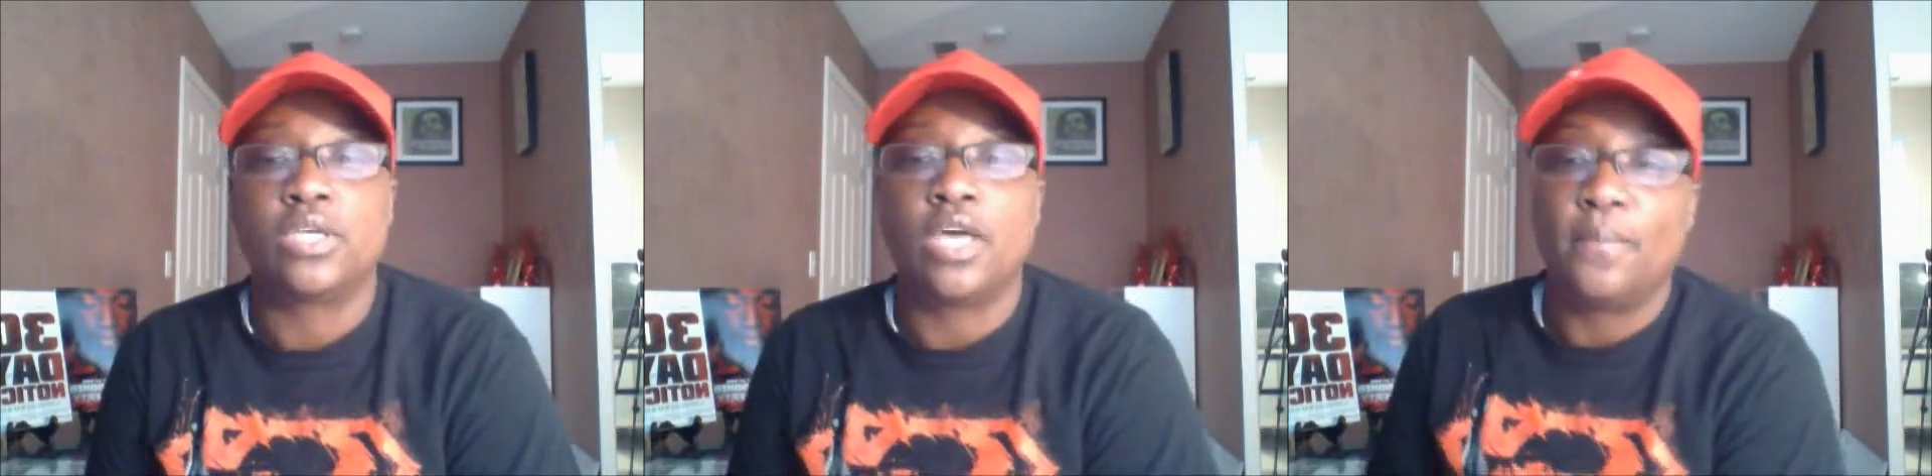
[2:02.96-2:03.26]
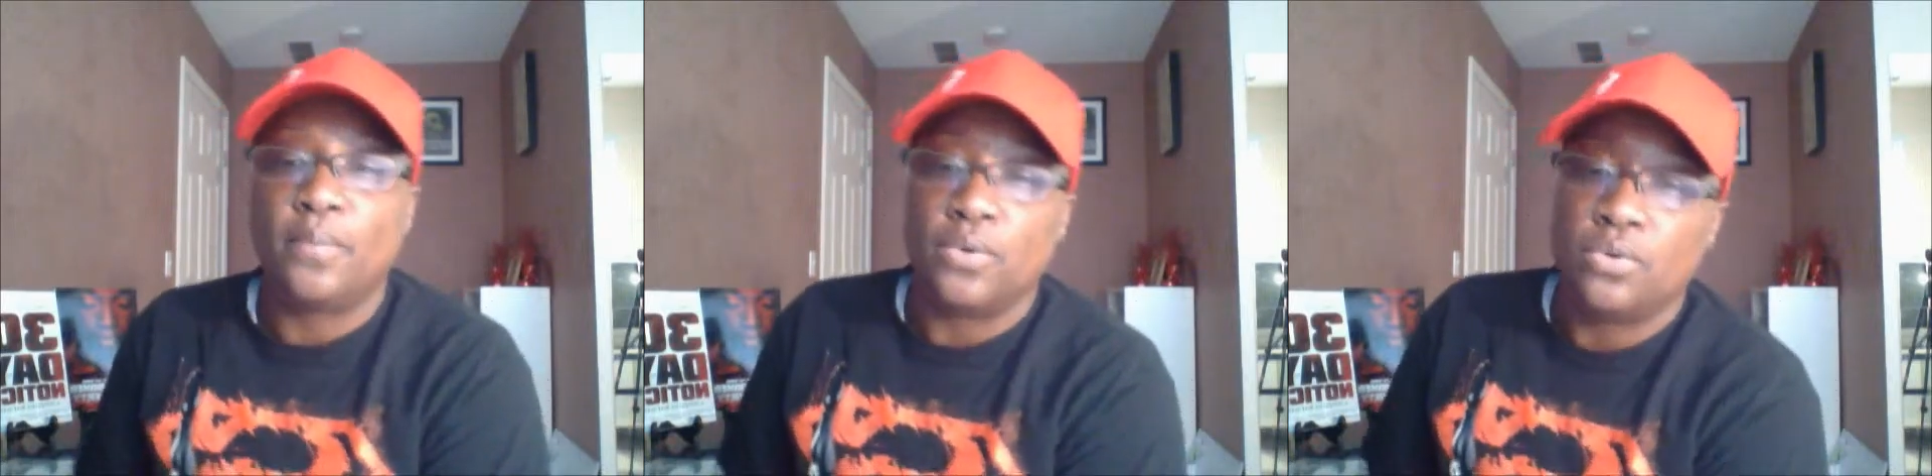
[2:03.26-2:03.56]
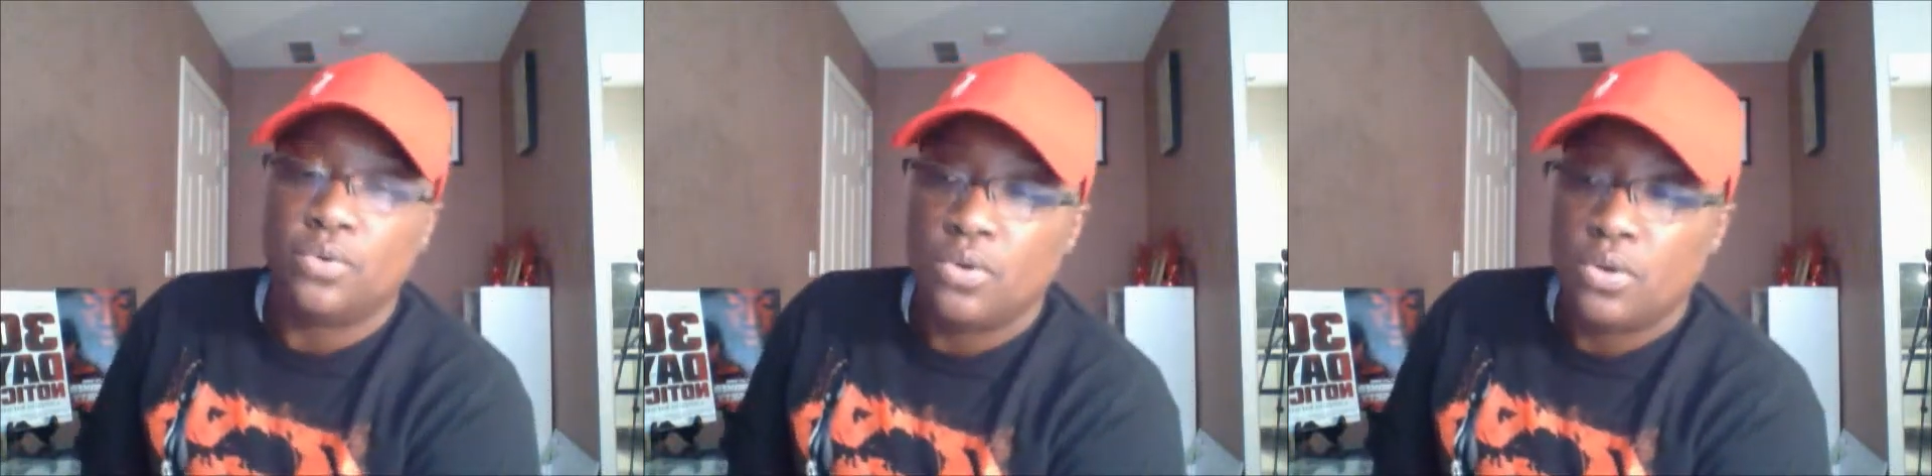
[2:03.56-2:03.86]
a
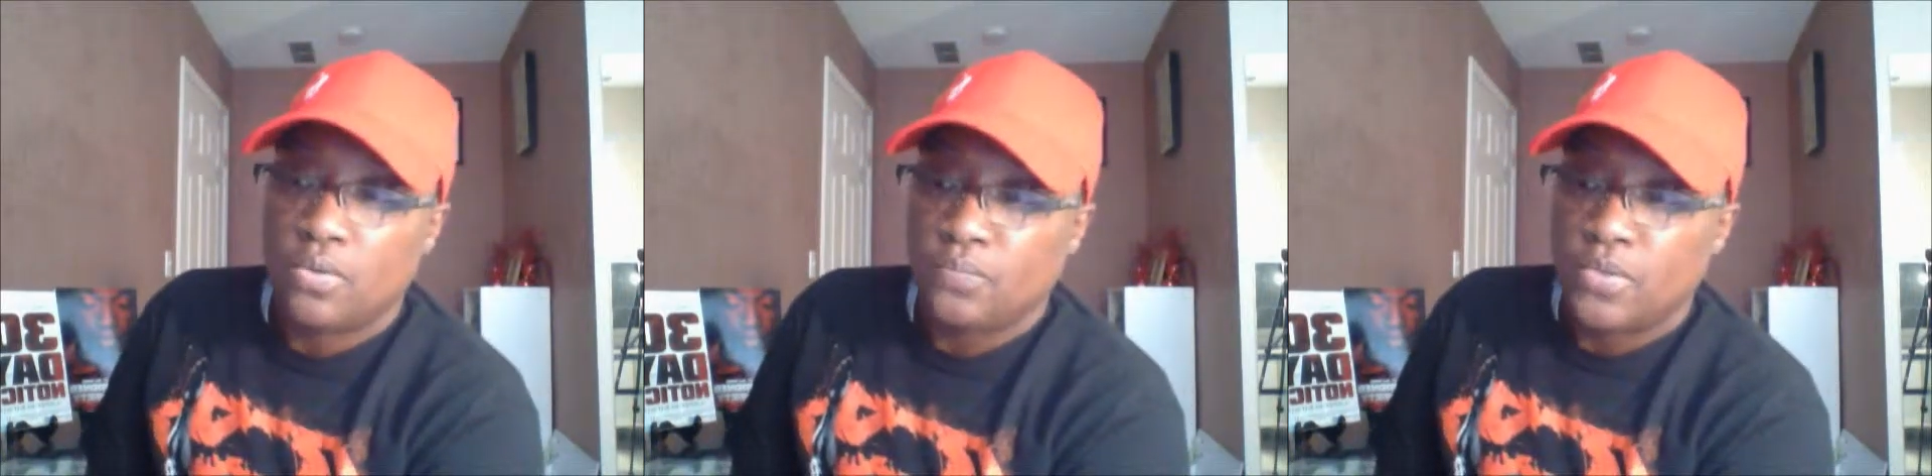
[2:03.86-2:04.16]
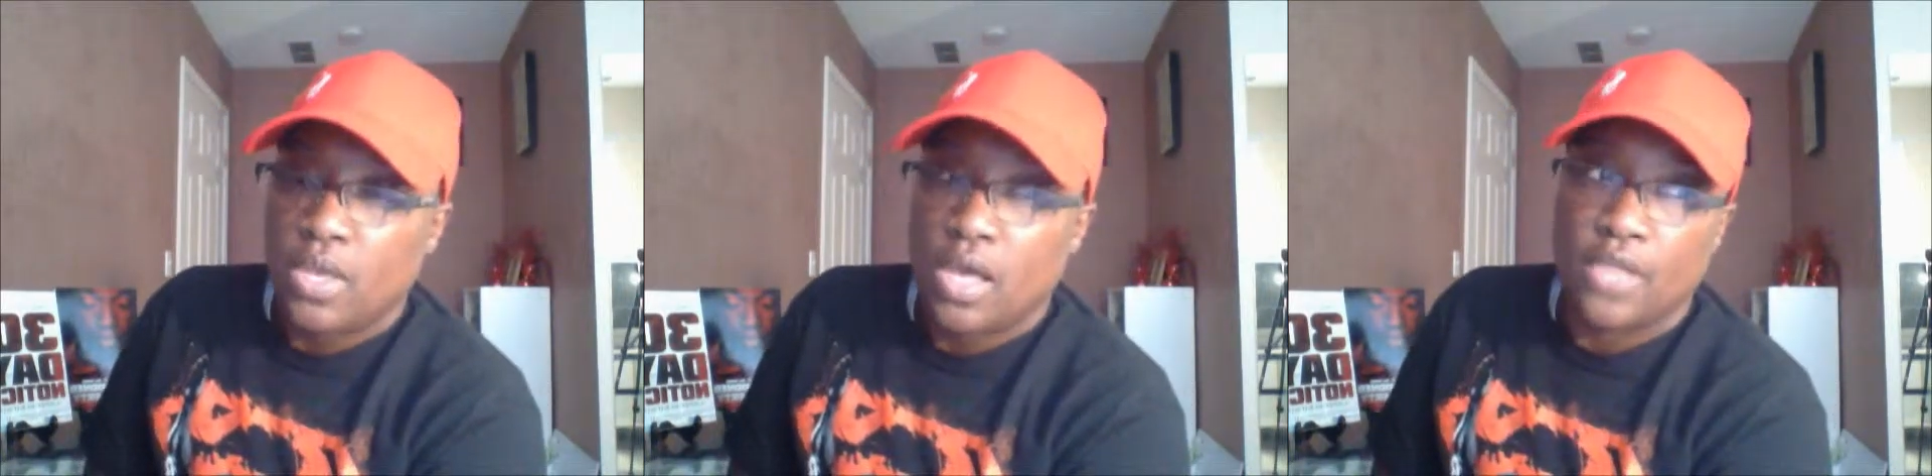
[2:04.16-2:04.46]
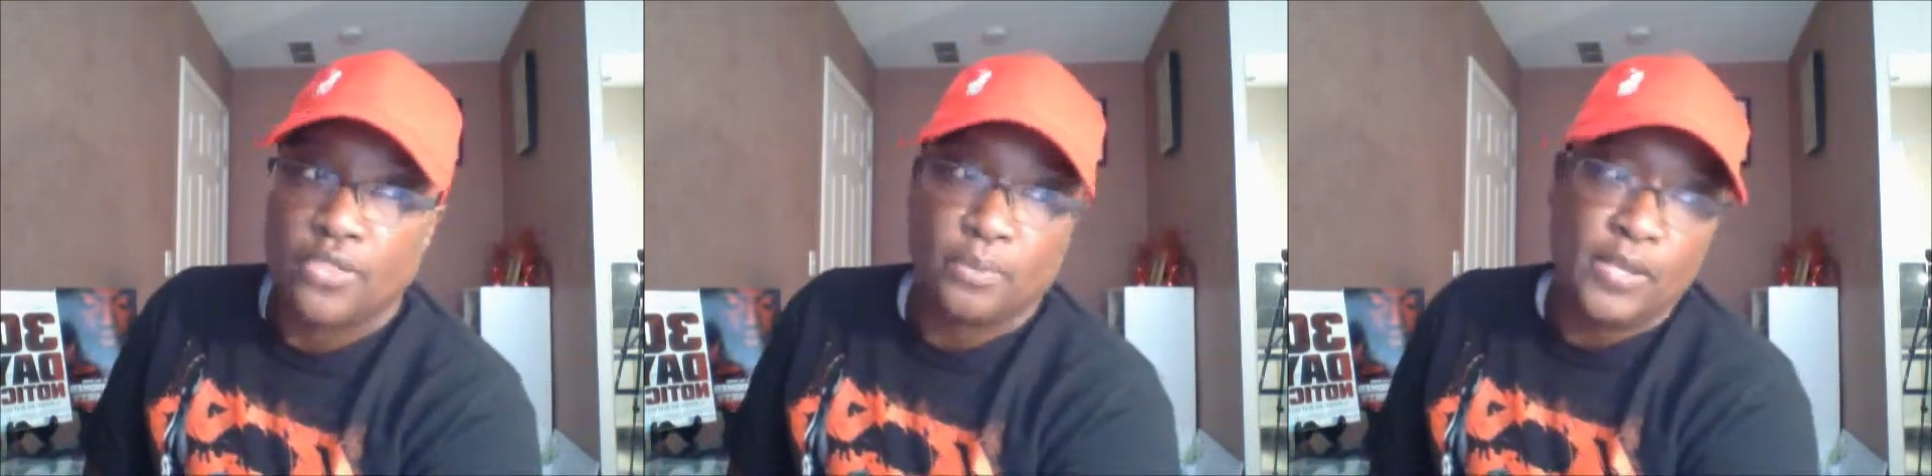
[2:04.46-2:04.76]
couple
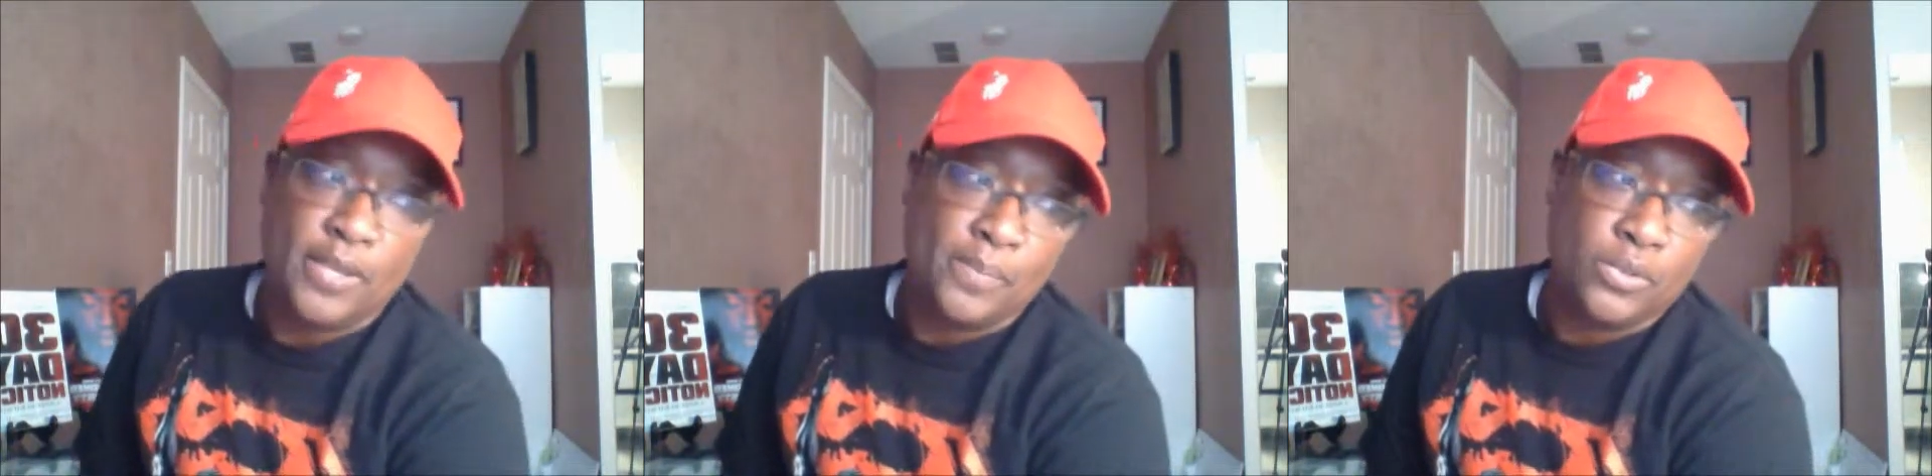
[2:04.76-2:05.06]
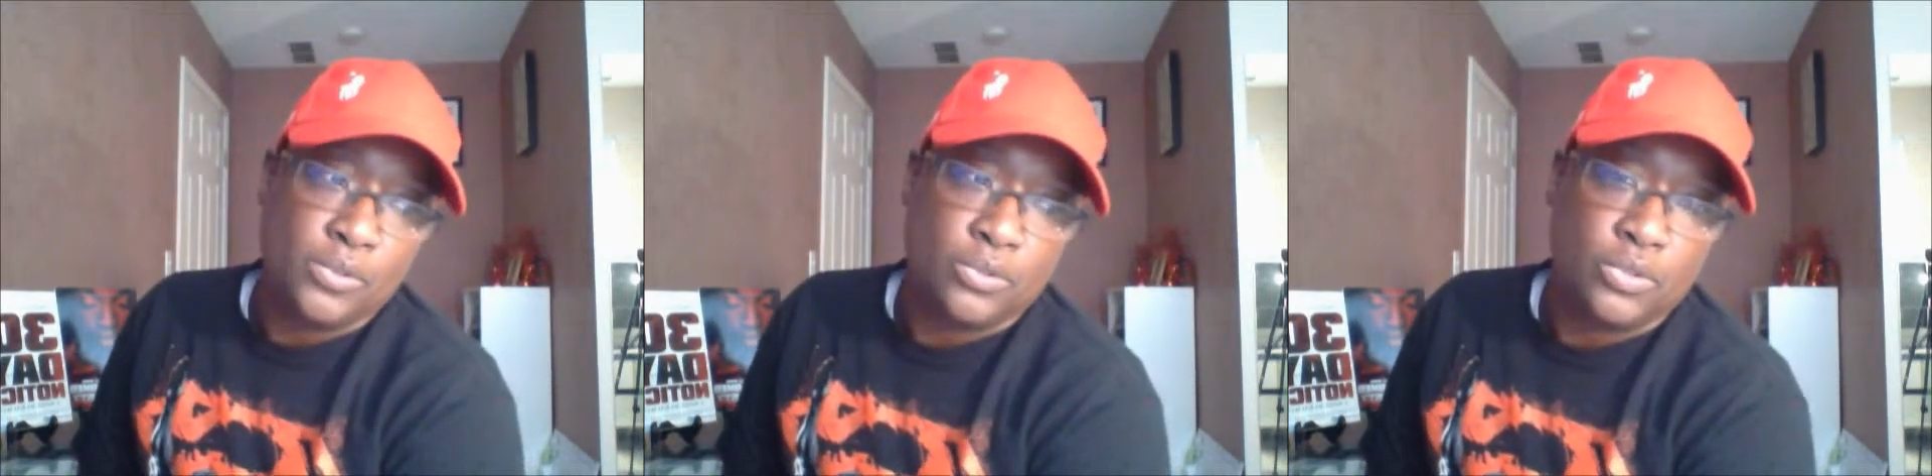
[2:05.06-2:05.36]
other people,